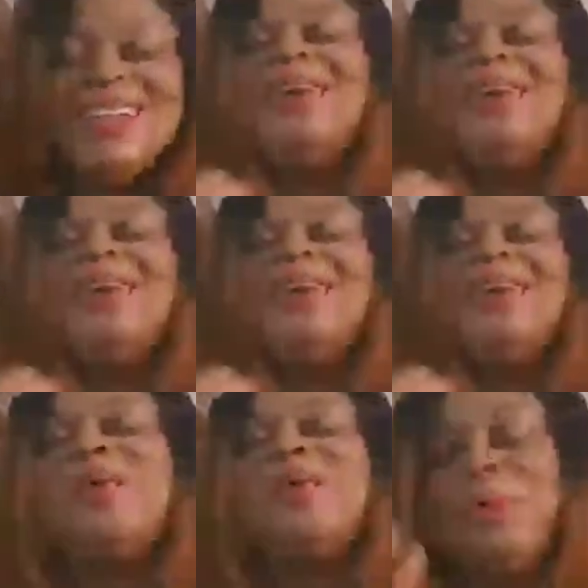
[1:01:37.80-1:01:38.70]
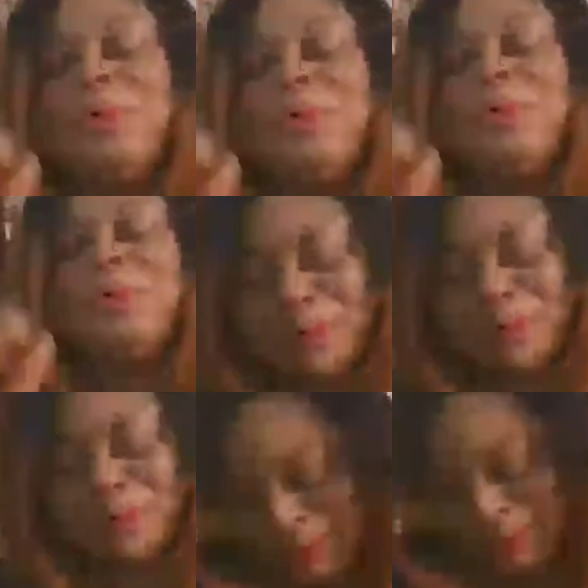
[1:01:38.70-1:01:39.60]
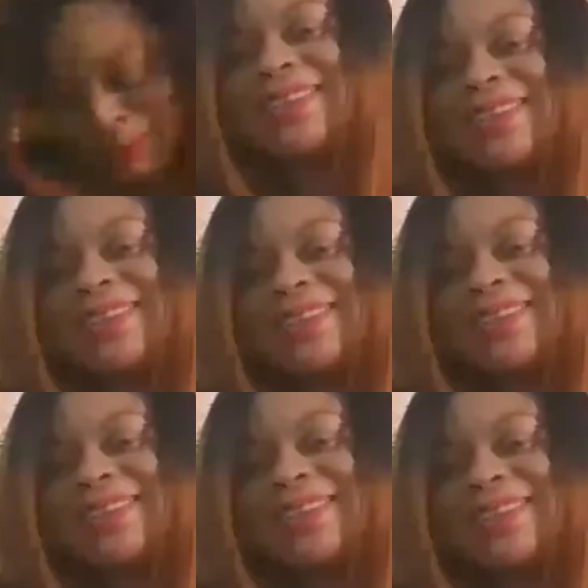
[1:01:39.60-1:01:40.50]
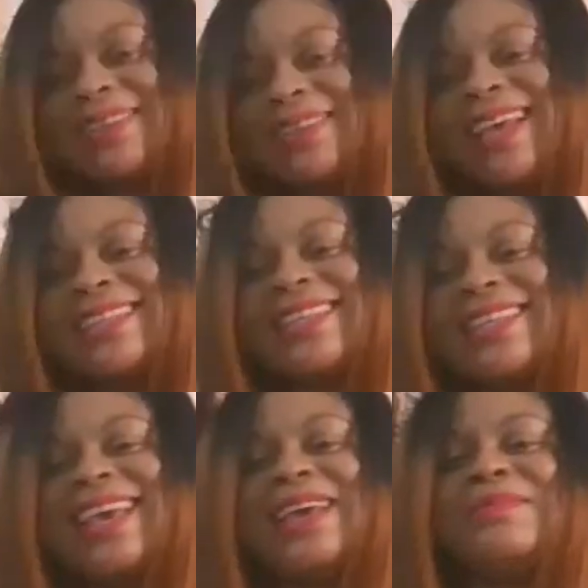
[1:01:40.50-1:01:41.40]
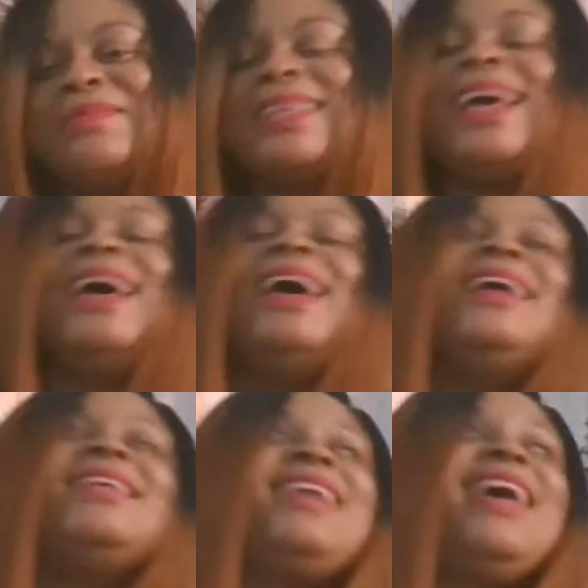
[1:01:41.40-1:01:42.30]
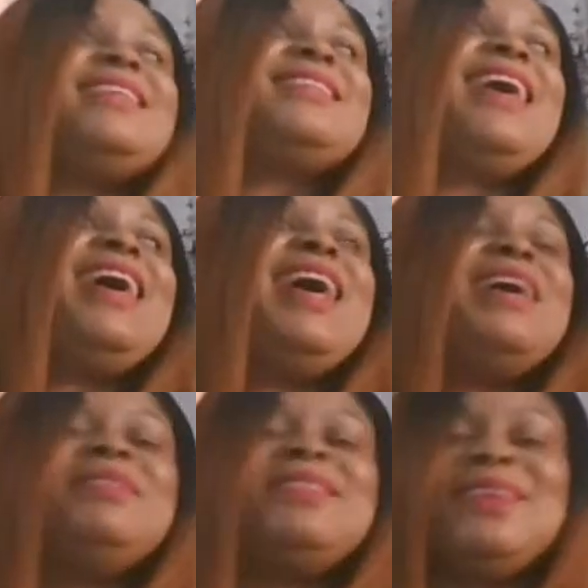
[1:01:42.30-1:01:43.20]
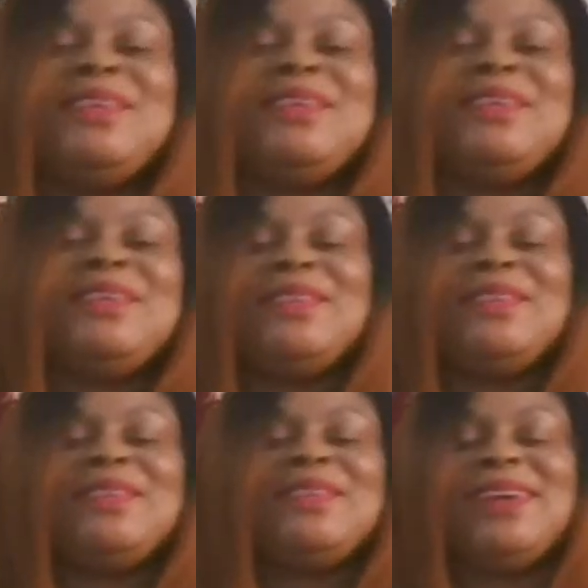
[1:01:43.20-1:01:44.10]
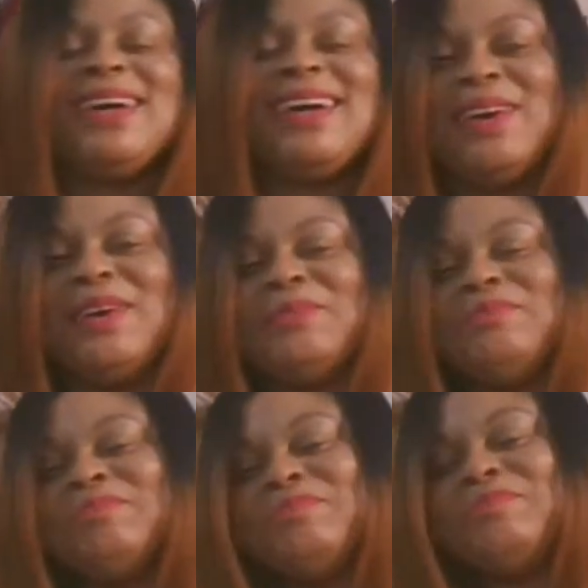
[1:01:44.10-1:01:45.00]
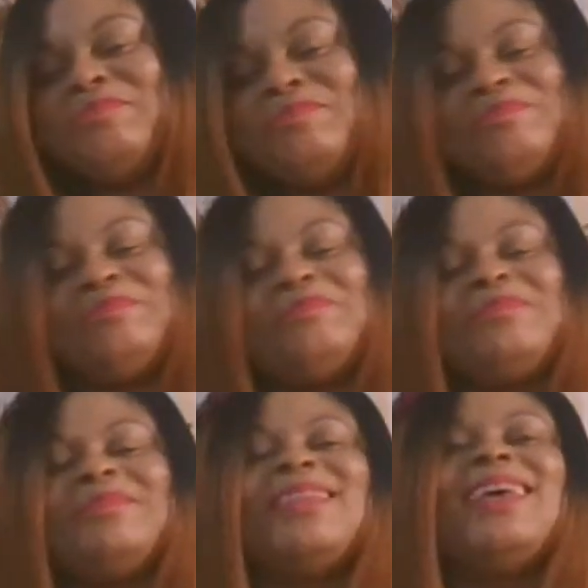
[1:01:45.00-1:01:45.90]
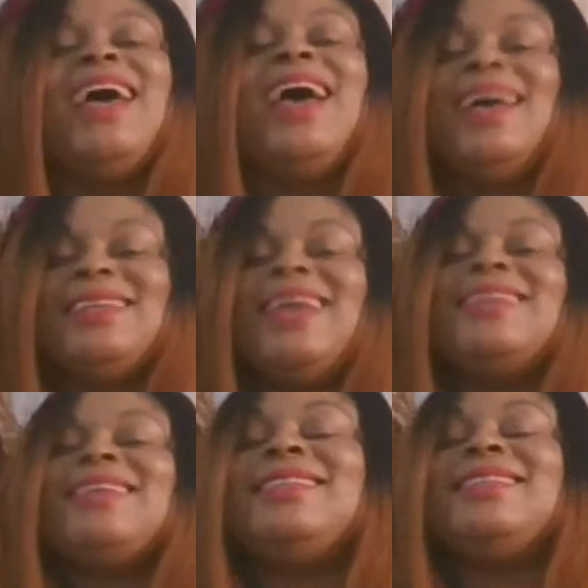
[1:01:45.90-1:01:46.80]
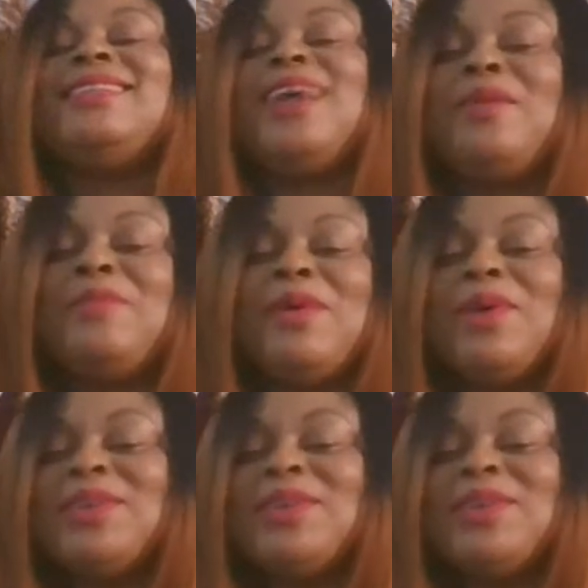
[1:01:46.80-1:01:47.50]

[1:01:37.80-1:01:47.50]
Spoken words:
You see oh, for chess games. Chess games, you're welcome. Chess games, tell me,